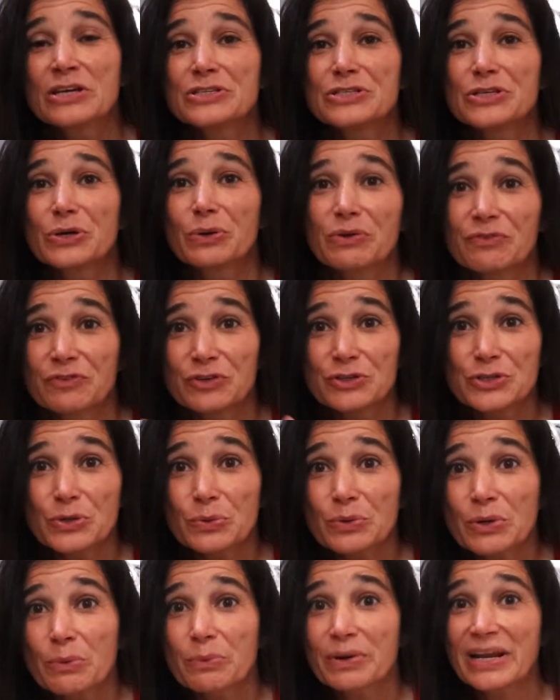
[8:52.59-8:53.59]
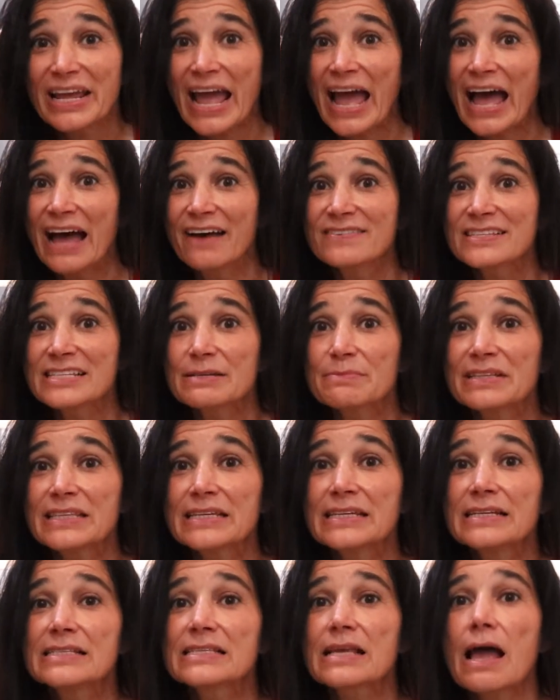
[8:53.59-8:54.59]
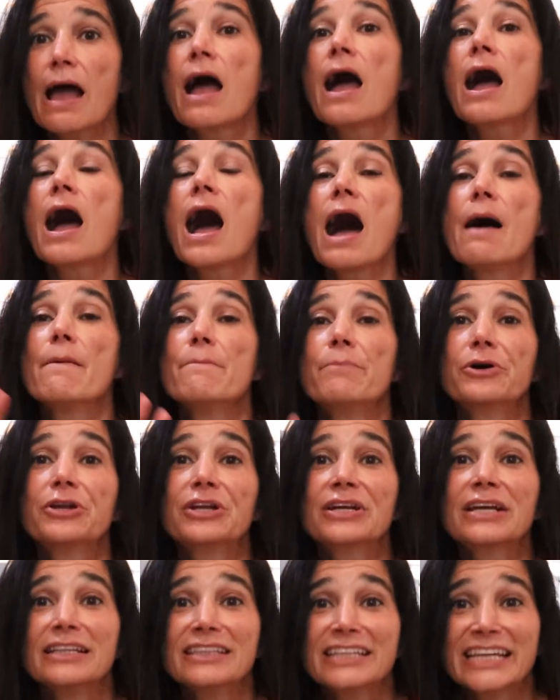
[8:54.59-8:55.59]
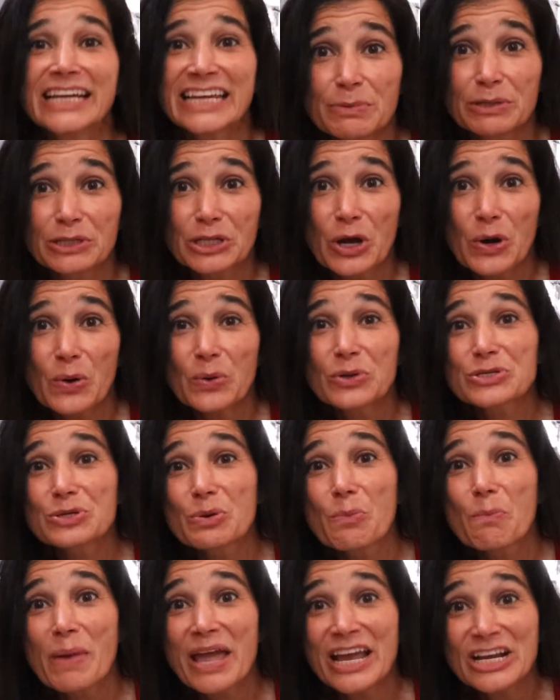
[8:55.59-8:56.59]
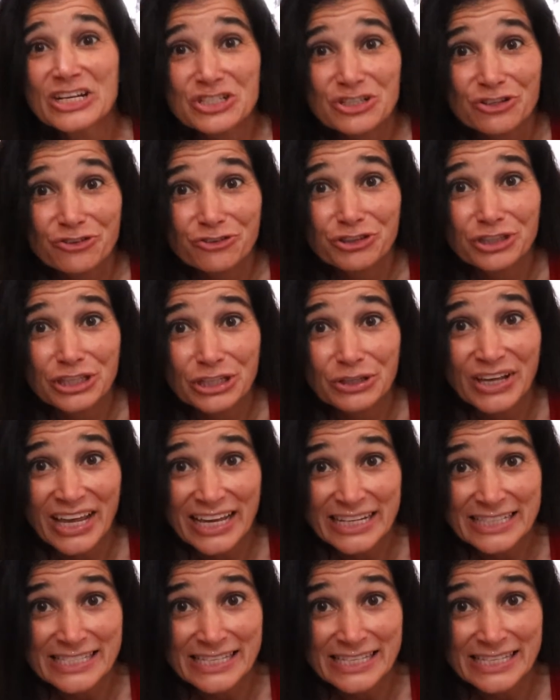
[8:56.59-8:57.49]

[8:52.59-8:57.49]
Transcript: So if you don't already have some of these, I'm putting a link below, so make sure you get